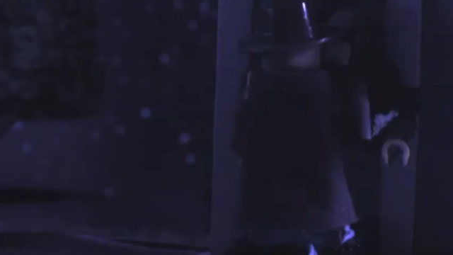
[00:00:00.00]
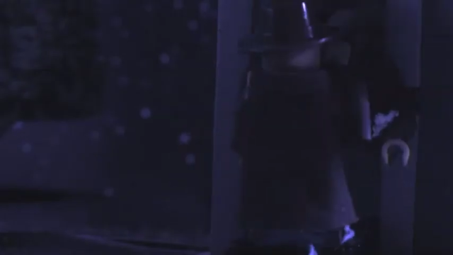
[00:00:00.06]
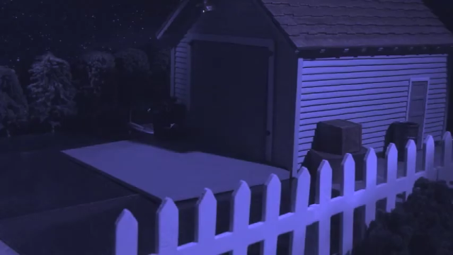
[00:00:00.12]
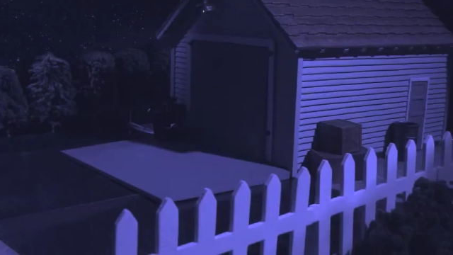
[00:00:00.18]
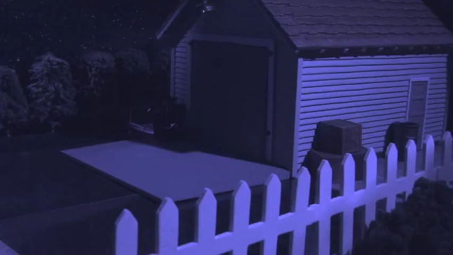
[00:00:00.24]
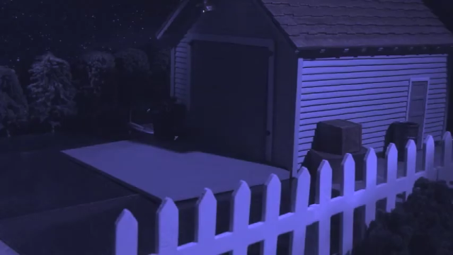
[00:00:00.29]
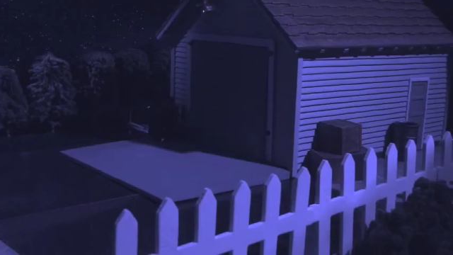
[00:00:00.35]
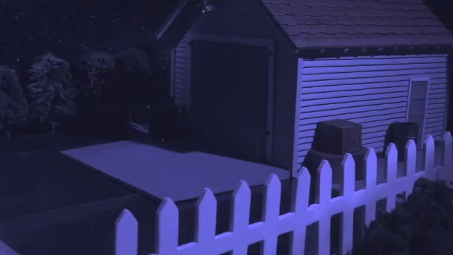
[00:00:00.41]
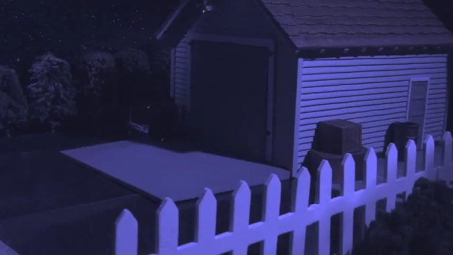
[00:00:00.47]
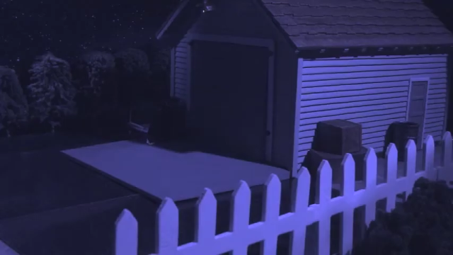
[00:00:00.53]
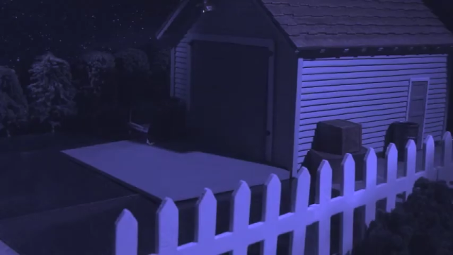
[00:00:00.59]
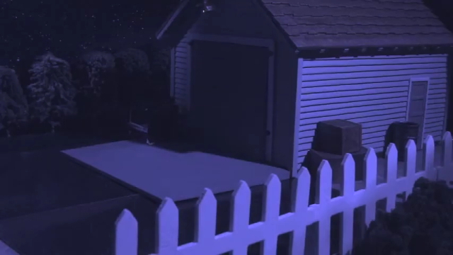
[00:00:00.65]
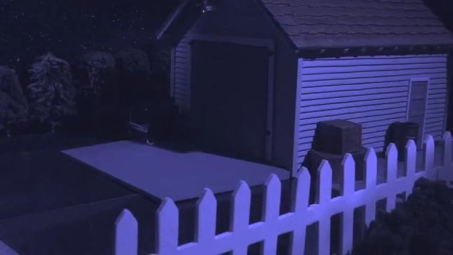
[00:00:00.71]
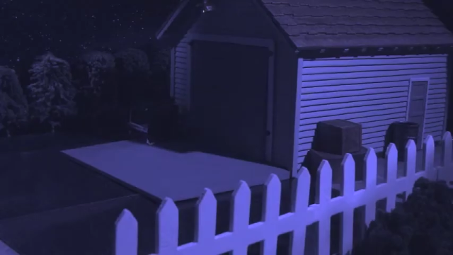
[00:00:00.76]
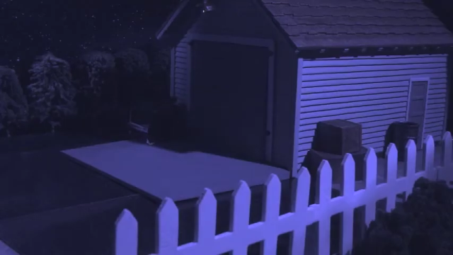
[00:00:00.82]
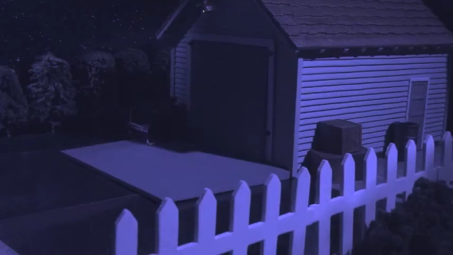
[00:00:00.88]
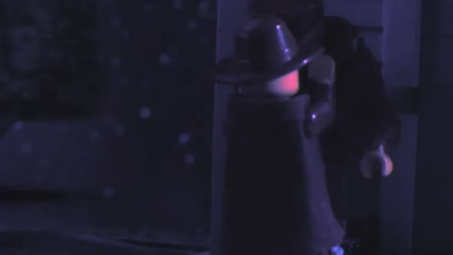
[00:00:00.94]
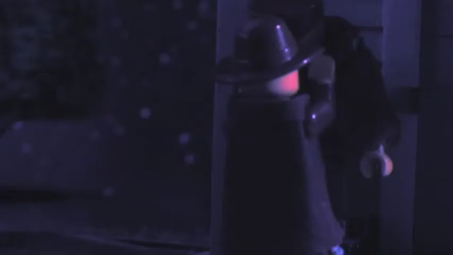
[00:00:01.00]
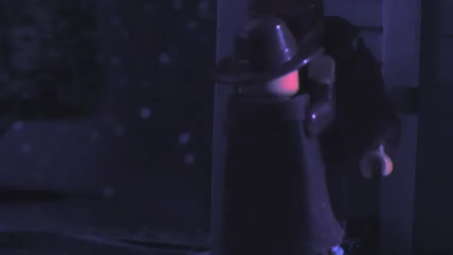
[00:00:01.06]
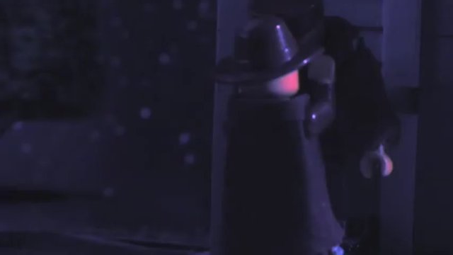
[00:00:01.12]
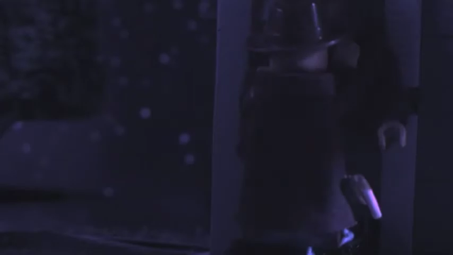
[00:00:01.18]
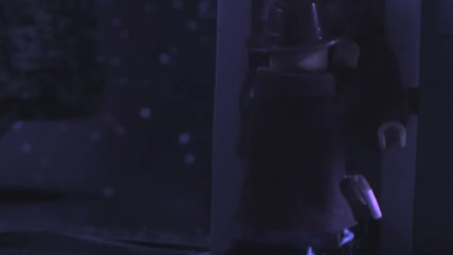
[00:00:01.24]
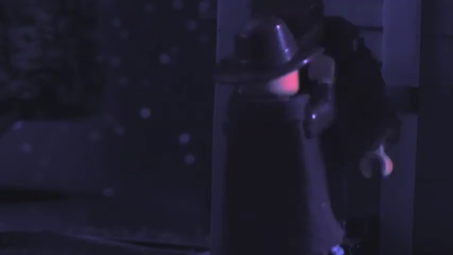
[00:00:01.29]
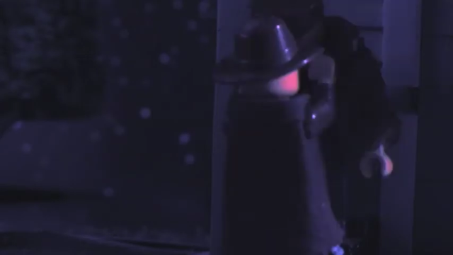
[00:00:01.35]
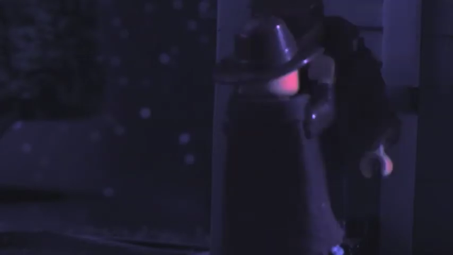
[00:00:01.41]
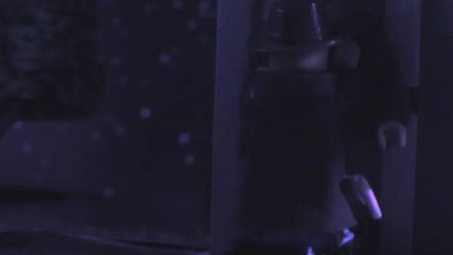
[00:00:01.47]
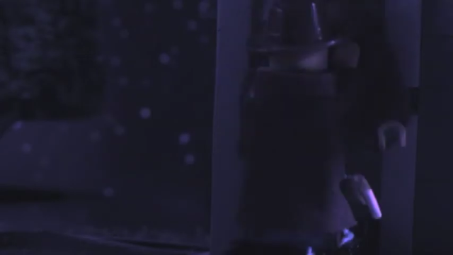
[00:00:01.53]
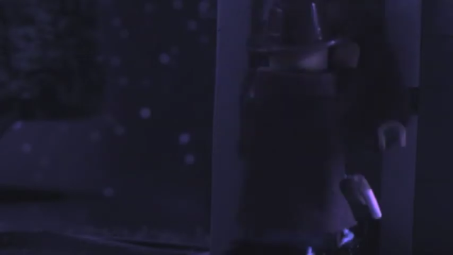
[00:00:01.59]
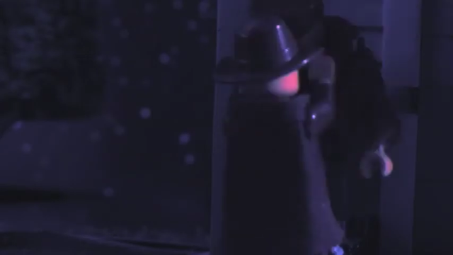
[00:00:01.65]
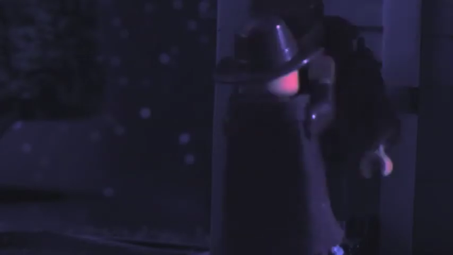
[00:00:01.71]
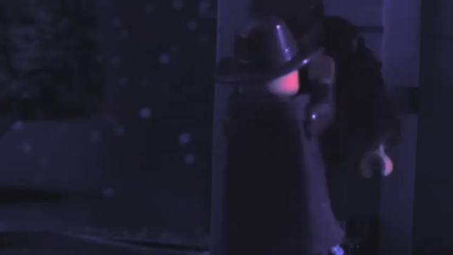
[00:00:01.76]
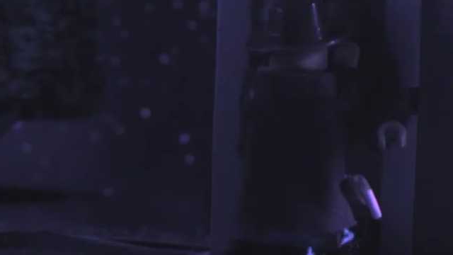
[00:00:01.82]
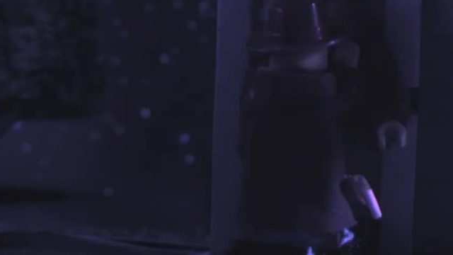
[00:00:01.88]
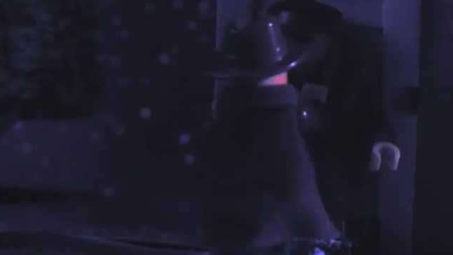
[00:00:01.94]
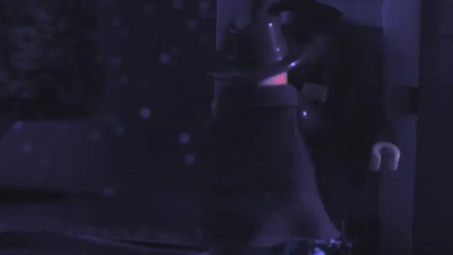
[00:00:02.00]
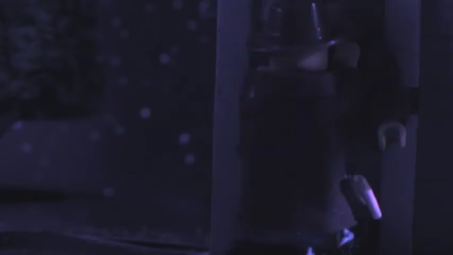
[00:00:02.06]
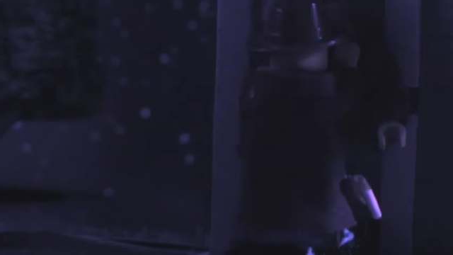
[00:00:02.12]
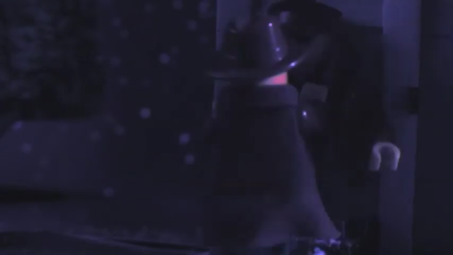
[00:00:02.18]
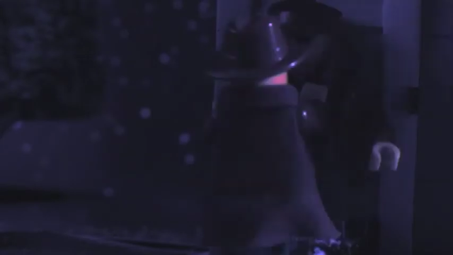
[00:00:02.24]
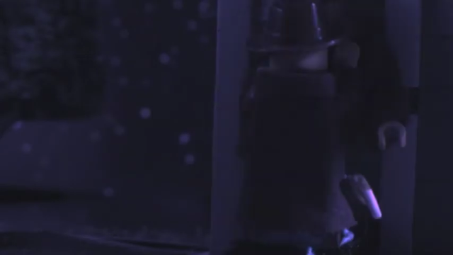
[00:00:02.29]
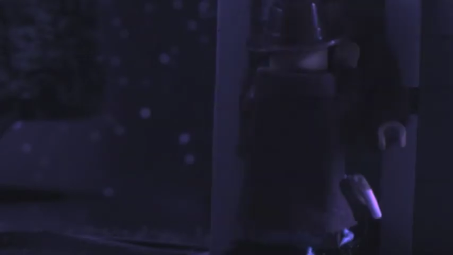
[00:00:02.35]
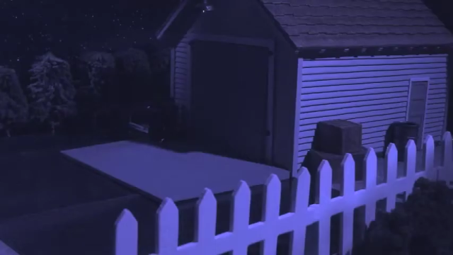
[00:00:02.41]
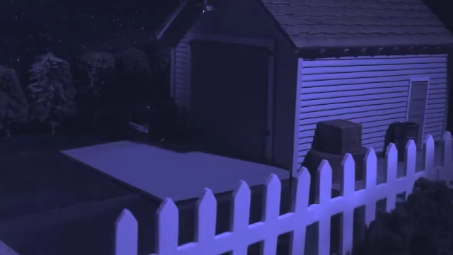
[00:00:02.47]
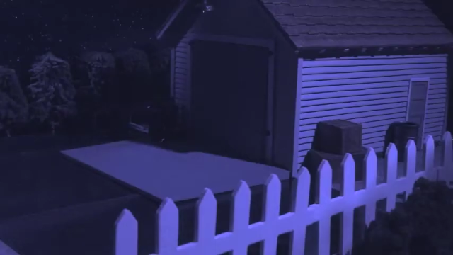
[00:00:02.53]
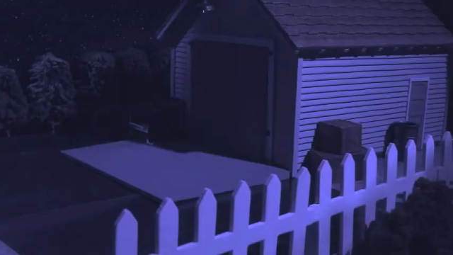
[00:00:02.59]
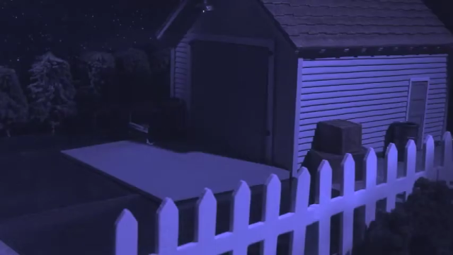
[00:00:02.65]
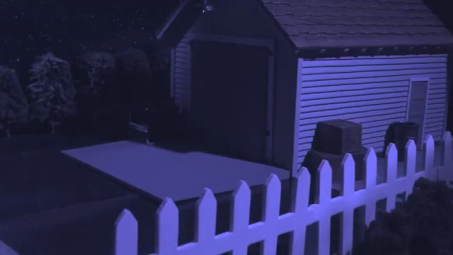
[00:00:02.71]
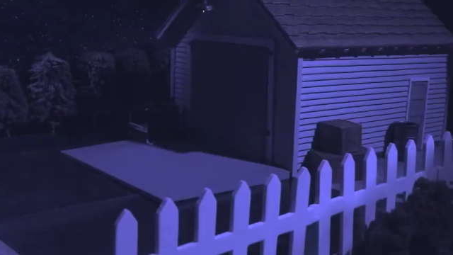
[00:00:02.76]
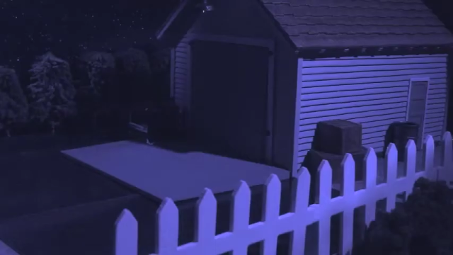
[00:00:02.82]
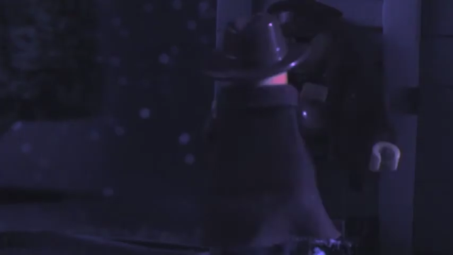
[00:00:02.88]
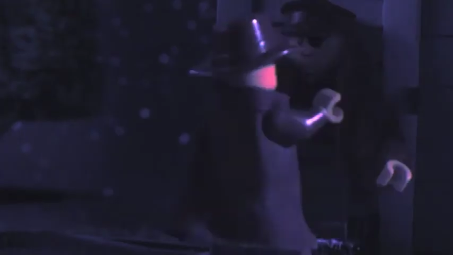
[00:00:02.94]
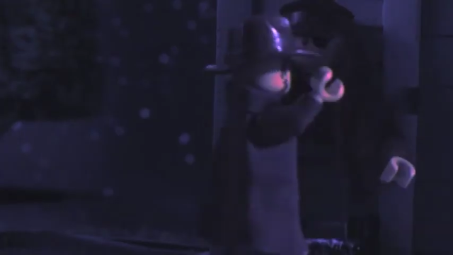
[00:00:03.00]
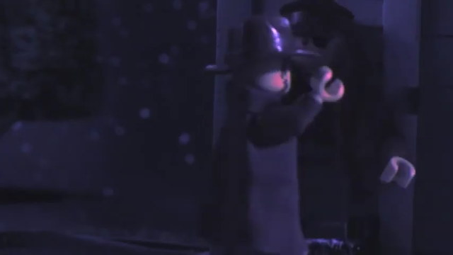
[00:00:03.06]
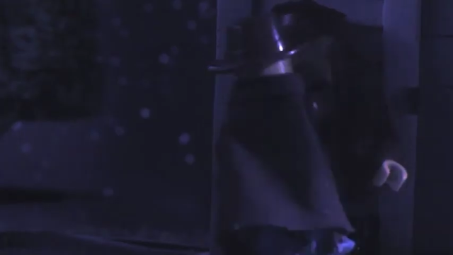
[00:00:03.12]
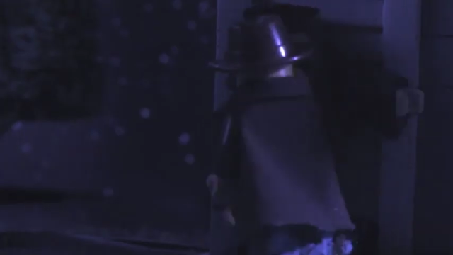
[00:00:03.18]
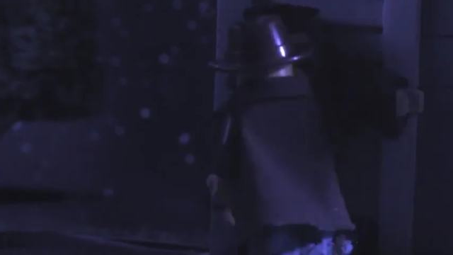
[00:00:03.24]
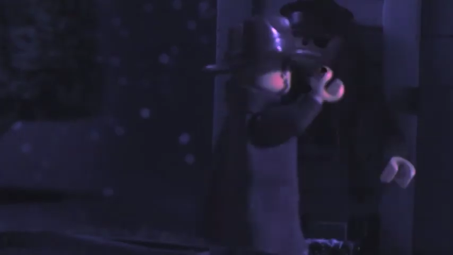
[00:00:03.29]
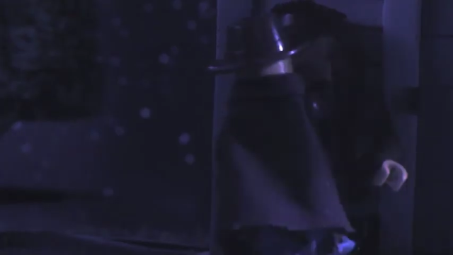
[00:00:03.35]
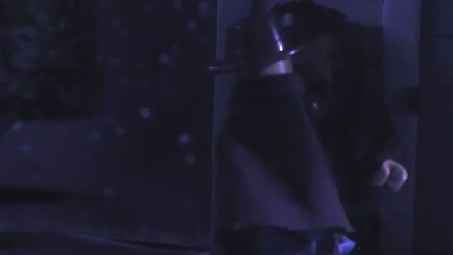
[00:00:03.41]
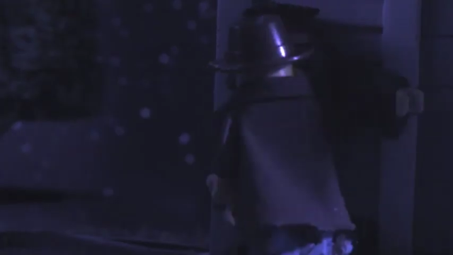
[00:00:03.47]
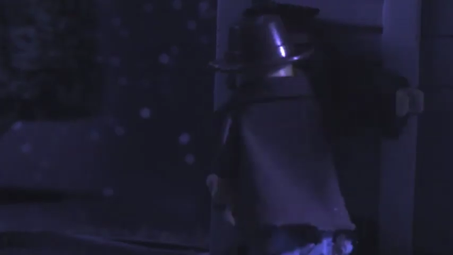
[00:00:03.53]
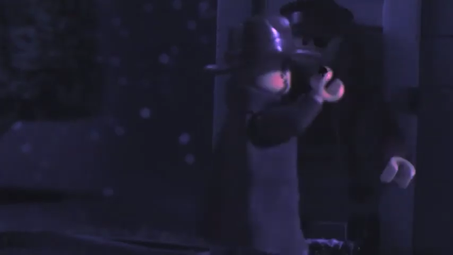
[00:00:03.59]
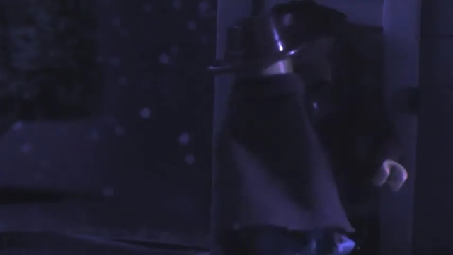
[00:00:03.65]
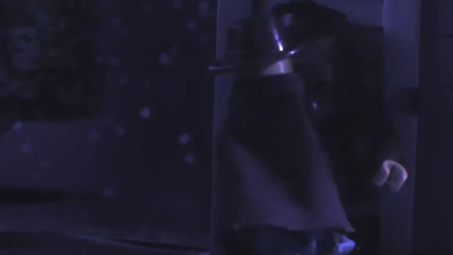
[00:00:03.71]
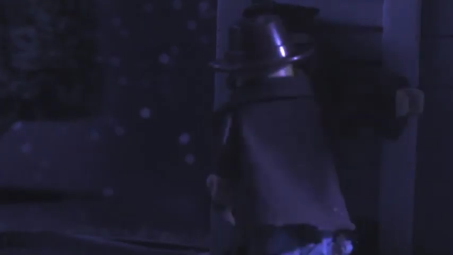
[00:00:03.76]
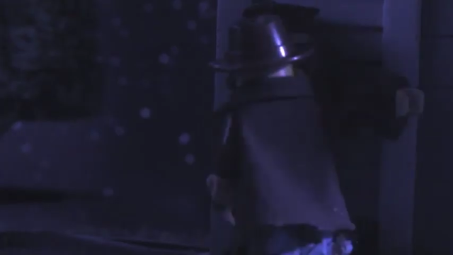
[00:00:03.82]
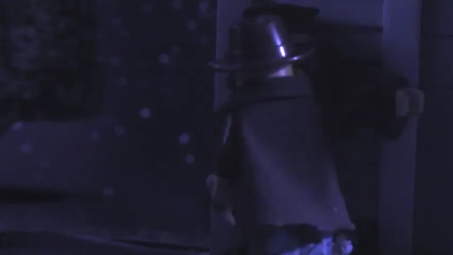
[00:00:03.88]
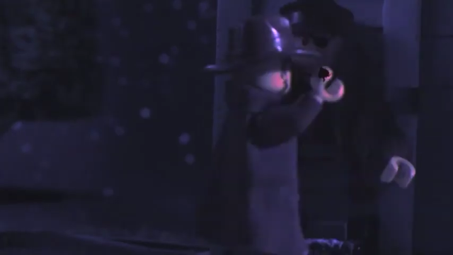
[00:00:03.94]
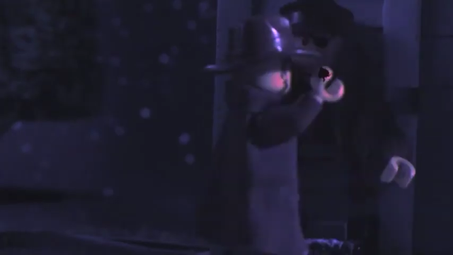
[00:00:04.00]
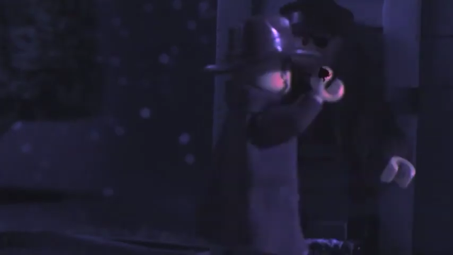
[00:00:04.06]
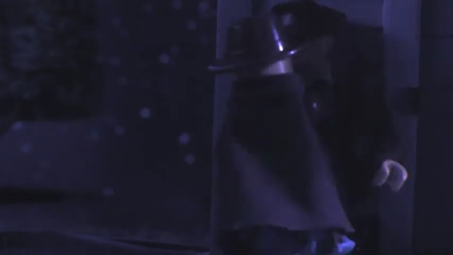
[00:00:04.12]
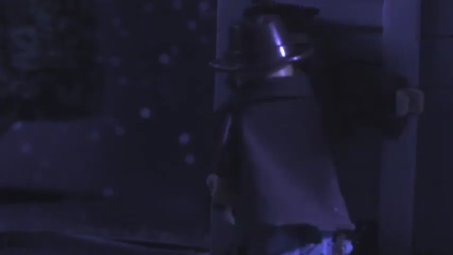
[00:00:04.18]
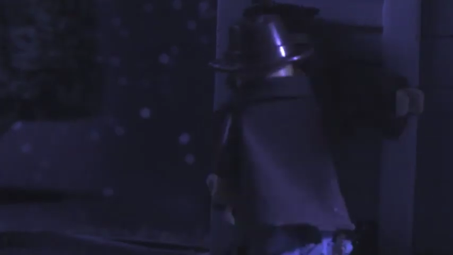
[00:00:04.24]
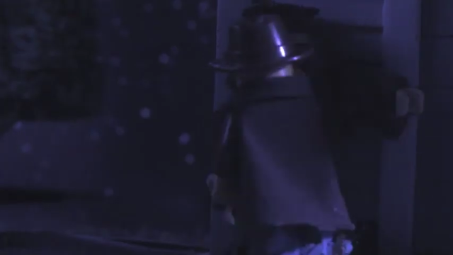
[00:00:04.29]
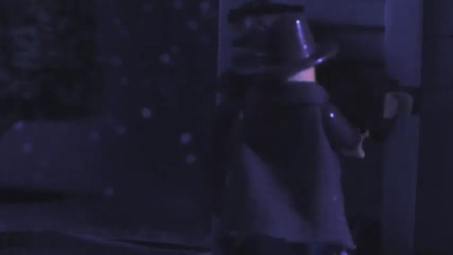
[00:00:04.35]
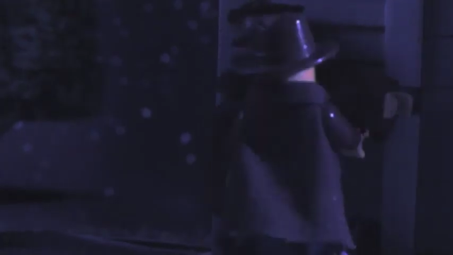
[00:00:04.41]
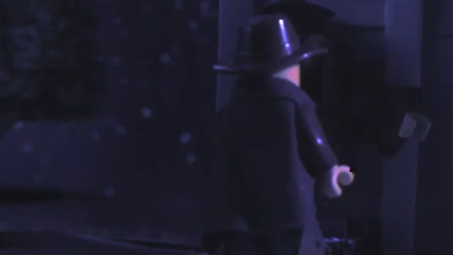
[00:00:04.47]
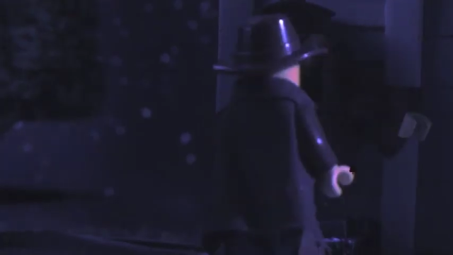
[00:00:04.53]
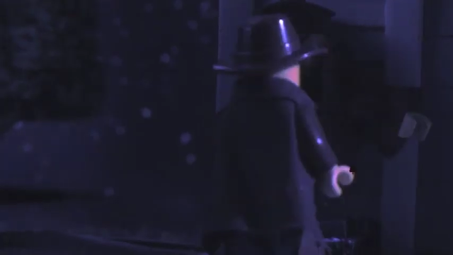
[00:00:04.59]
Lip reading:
(no speaker visible)